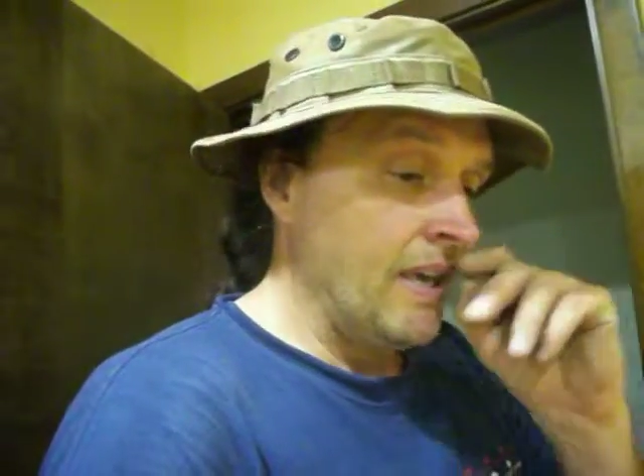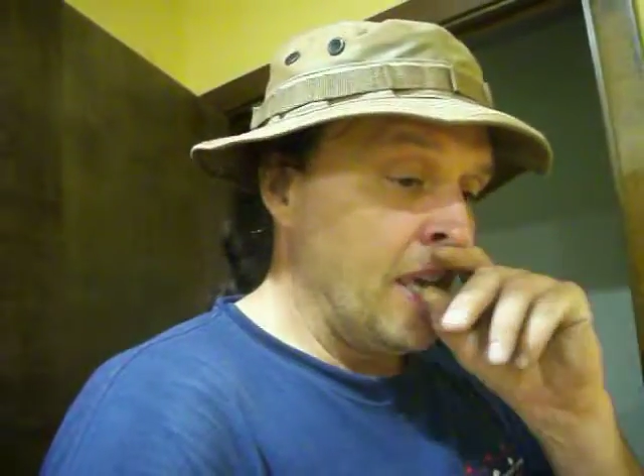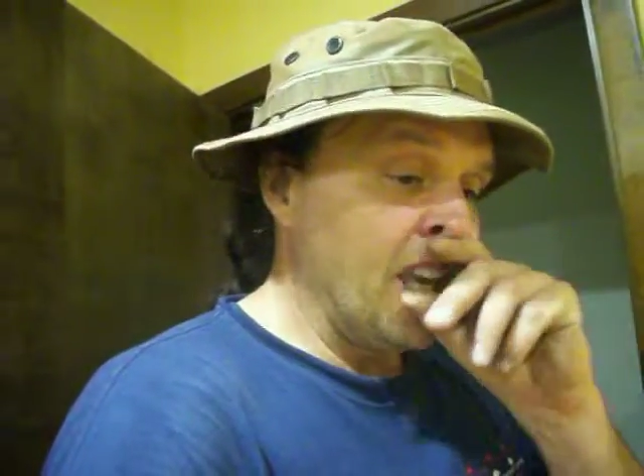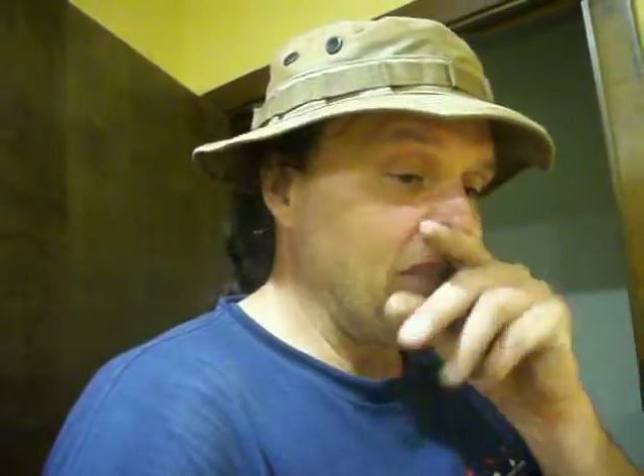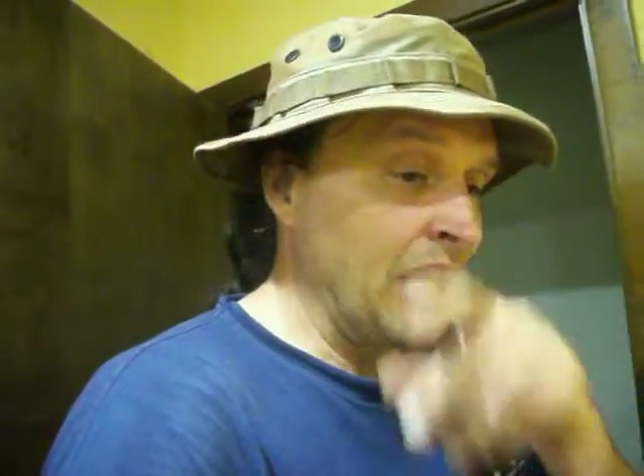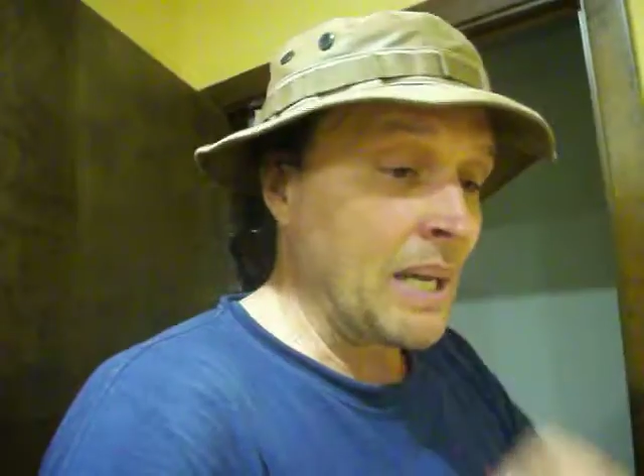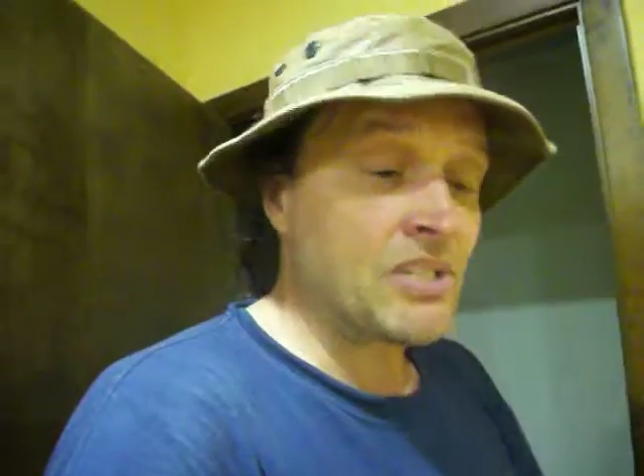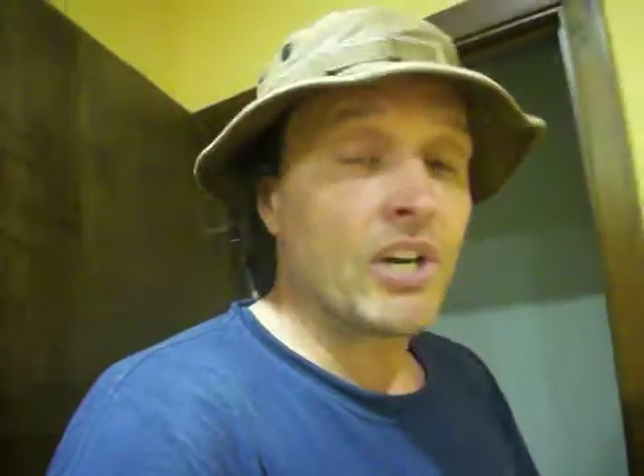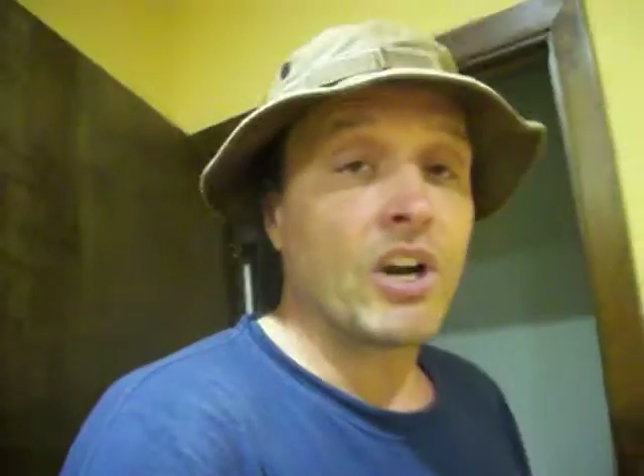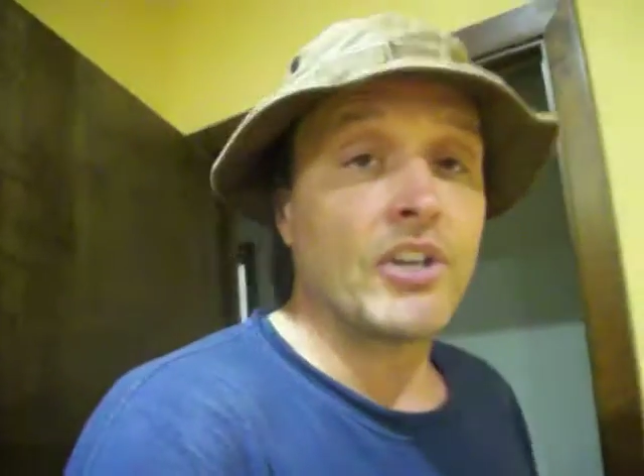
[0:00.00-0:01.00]
and because
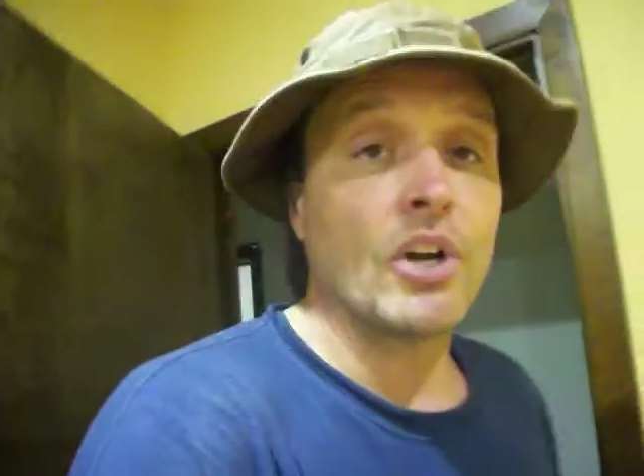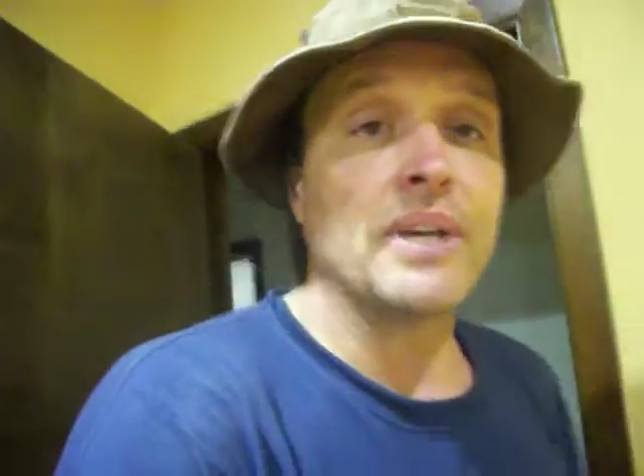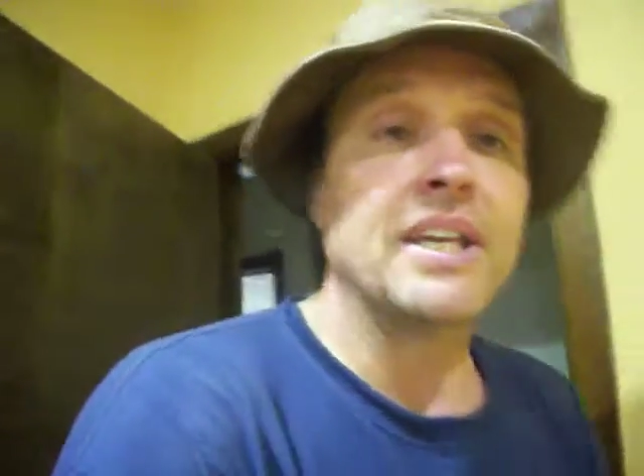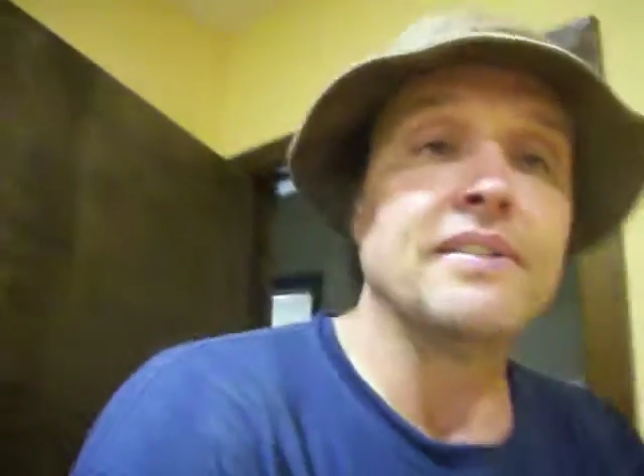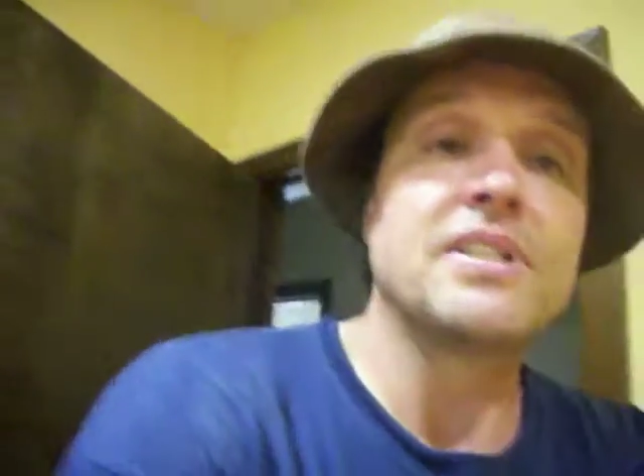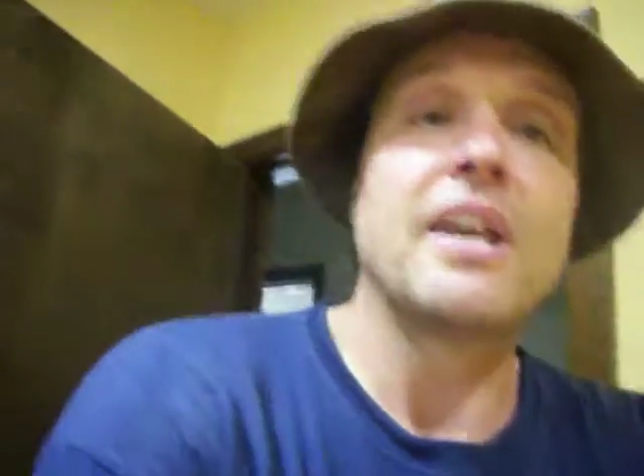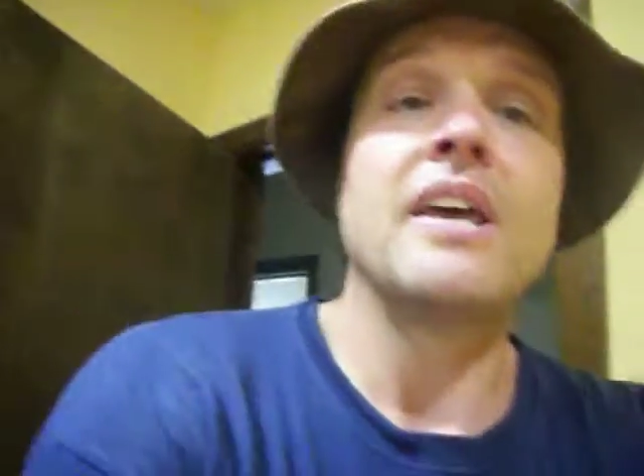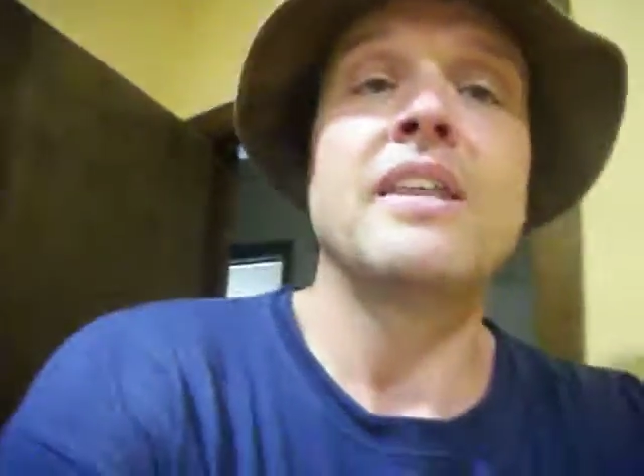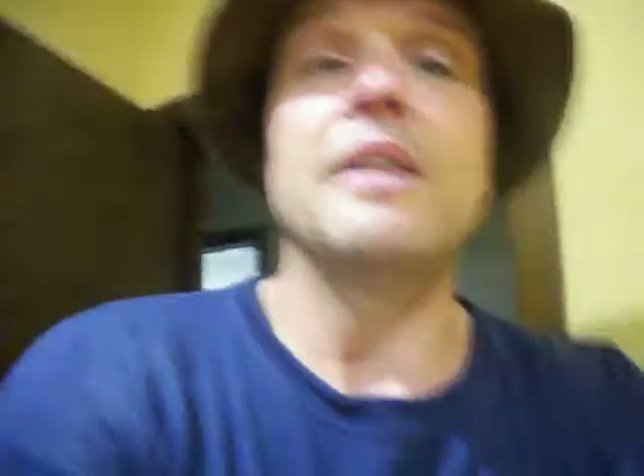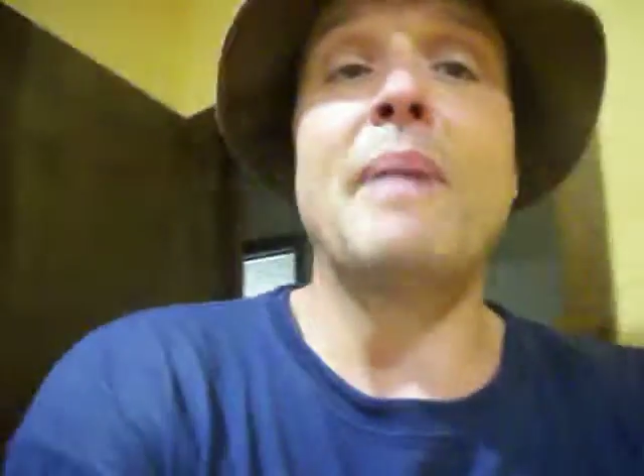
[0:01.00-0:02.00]
there are no eaves,
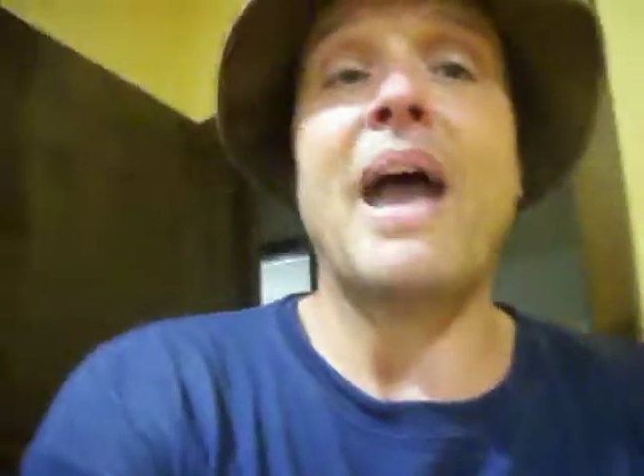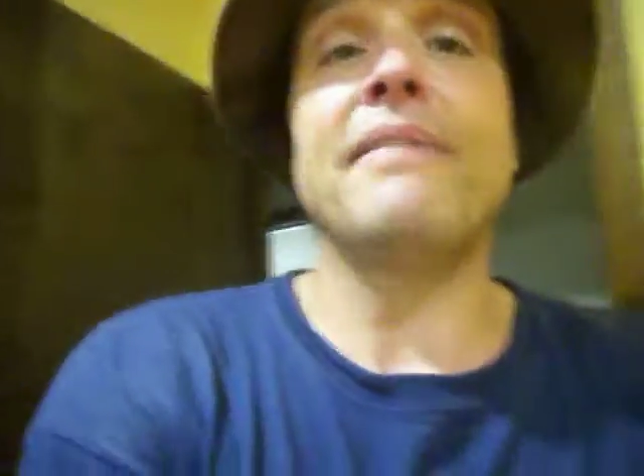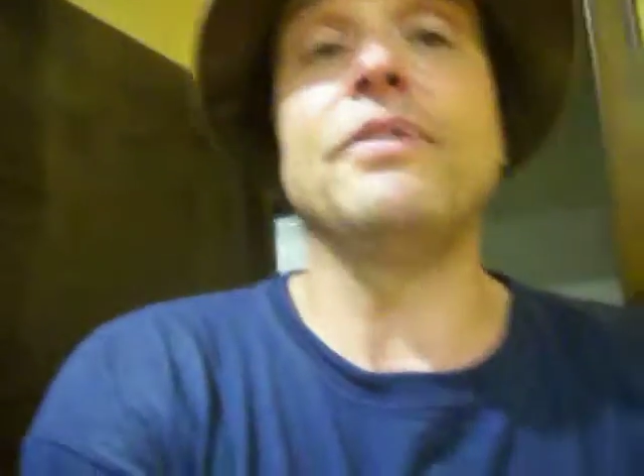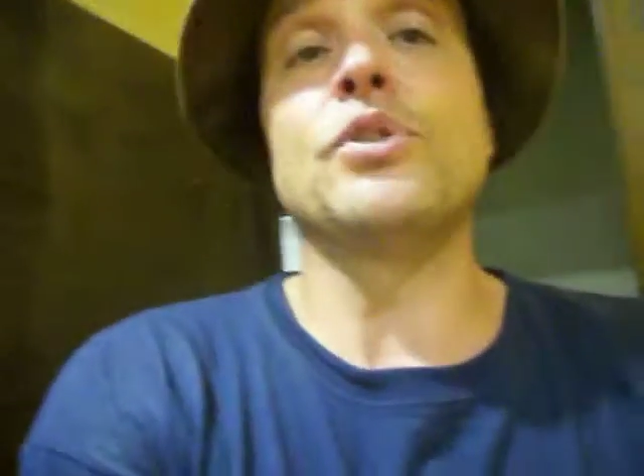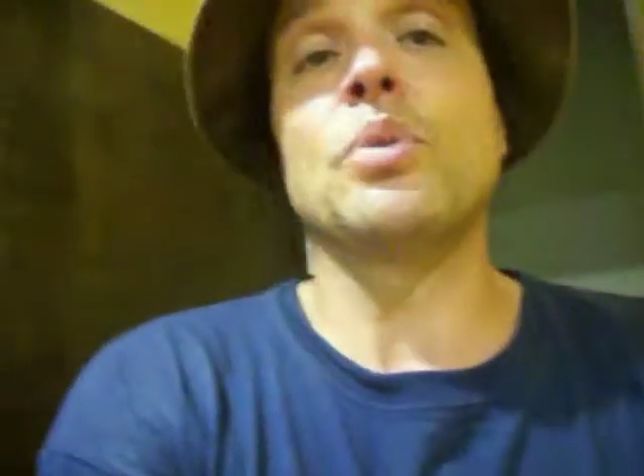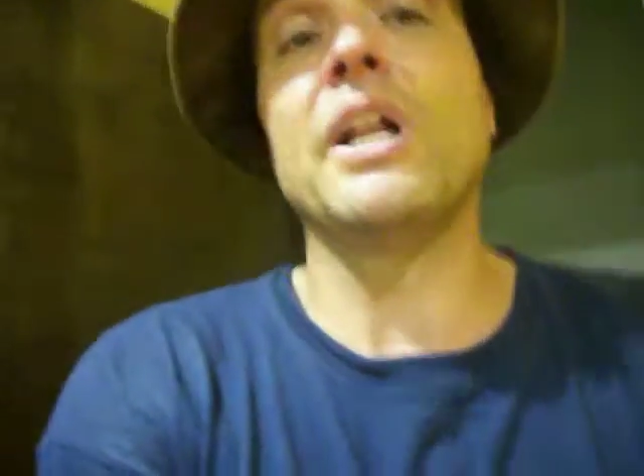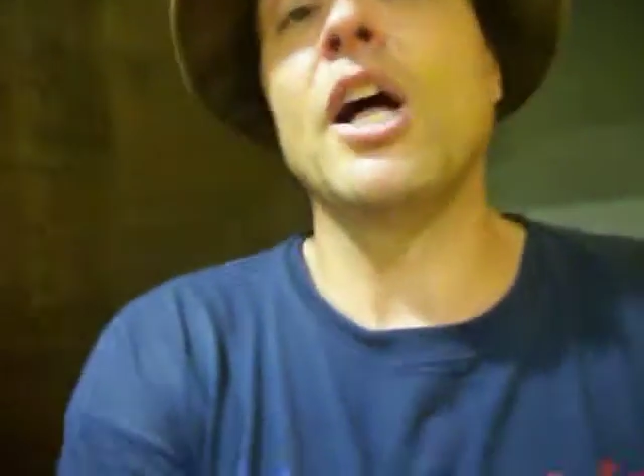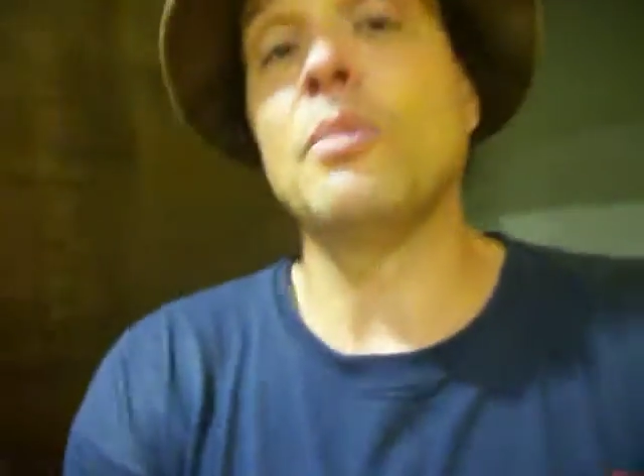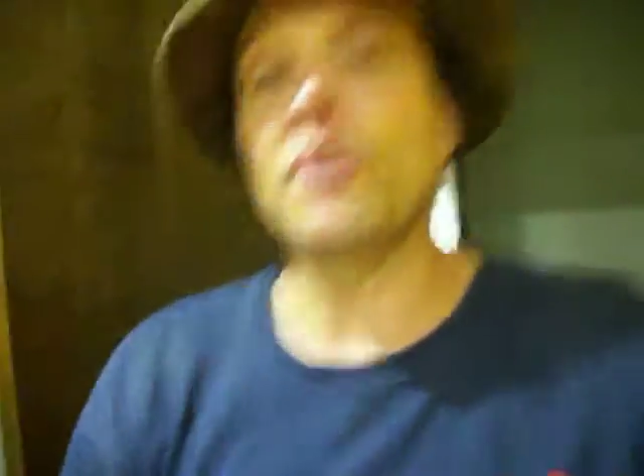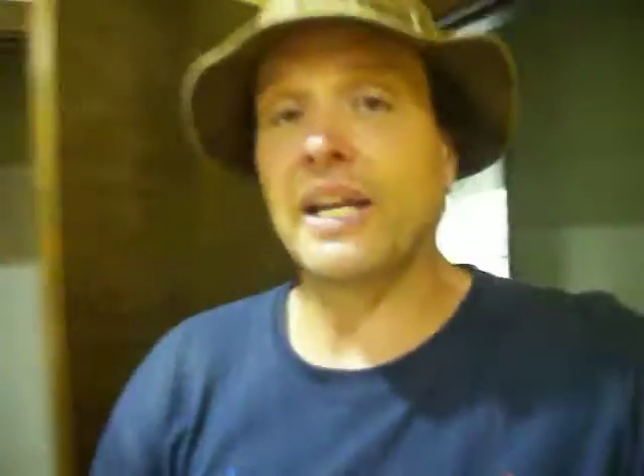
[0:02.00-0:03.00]
the baffles will
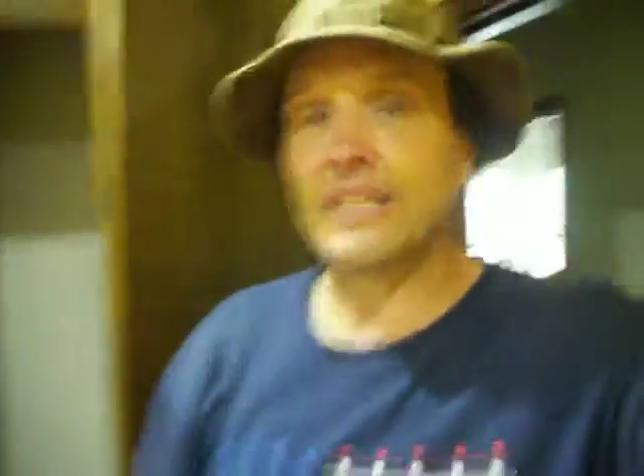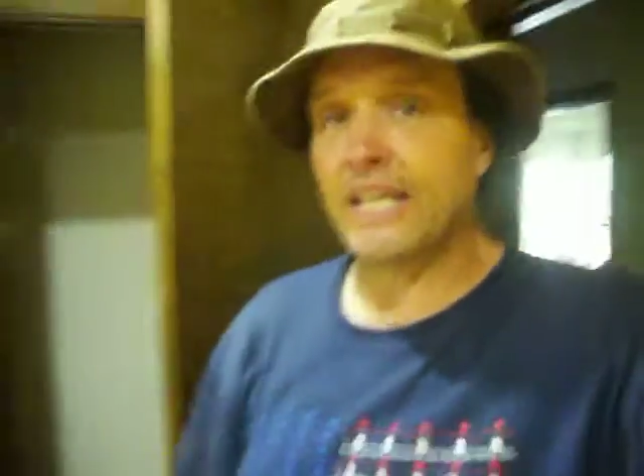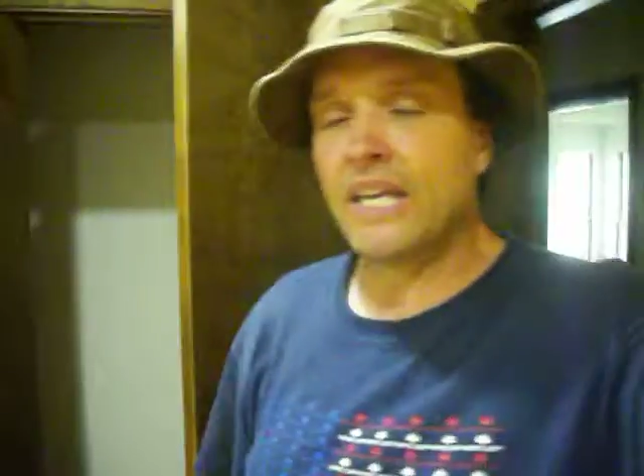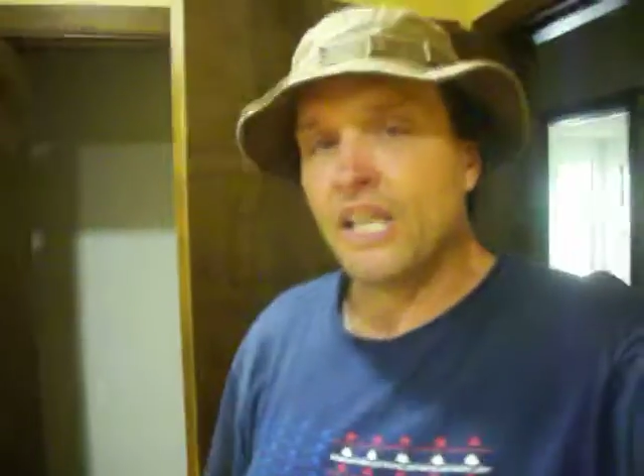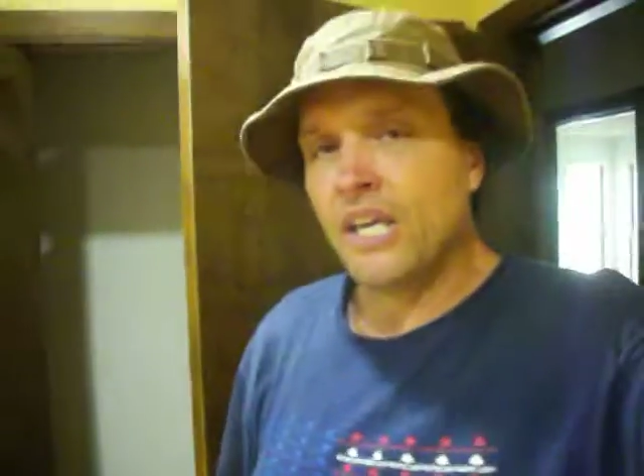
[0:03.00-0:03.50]
help greatly